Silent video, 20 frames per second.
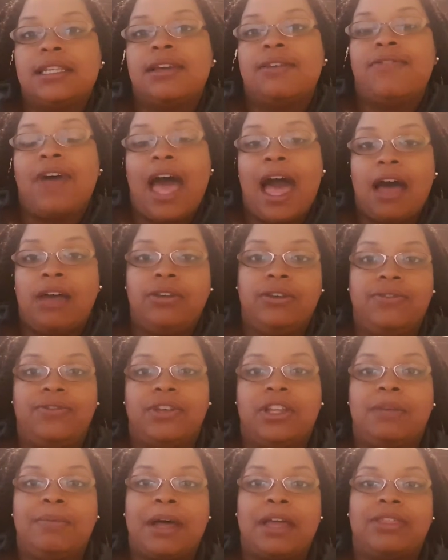of how you
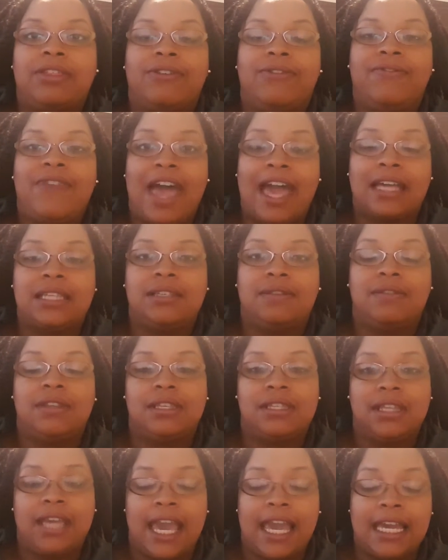feel about the facts of
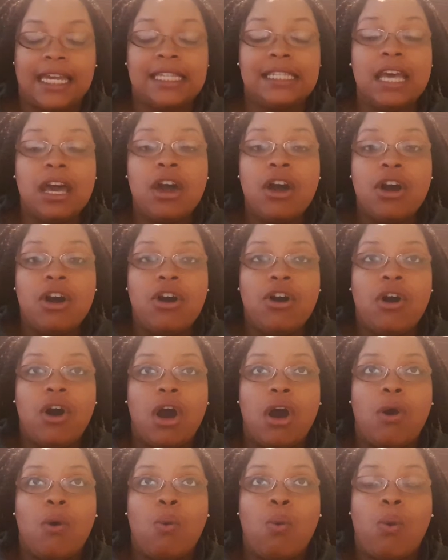this case,
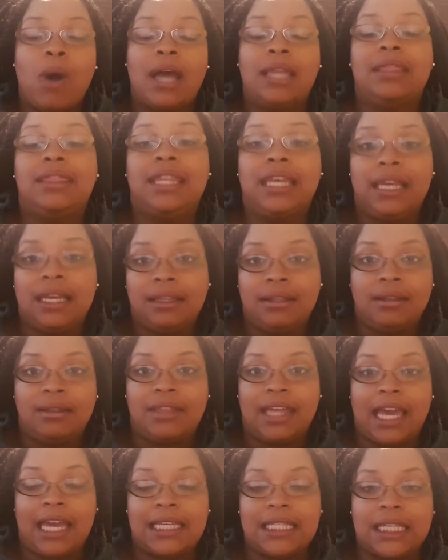one thing
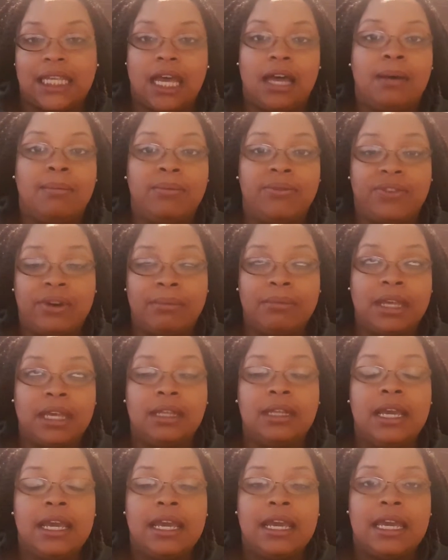that has come from
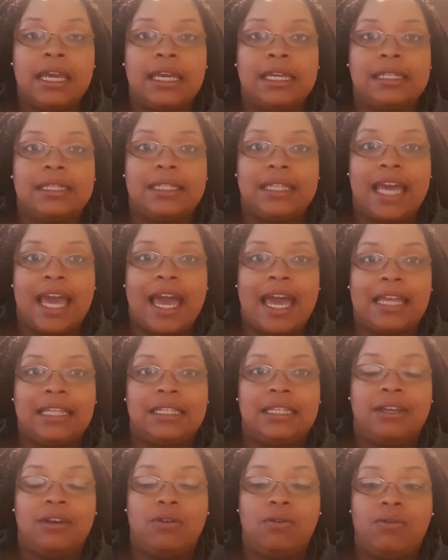it is
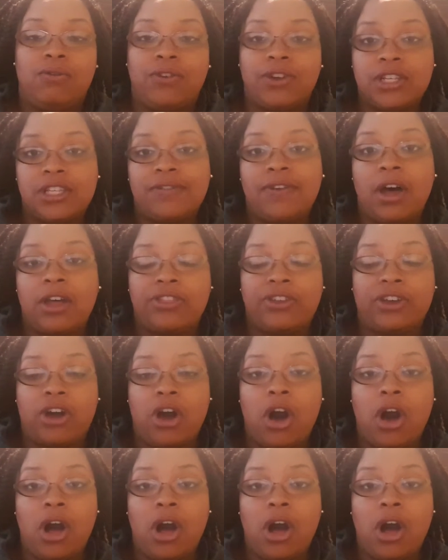that, first of all, the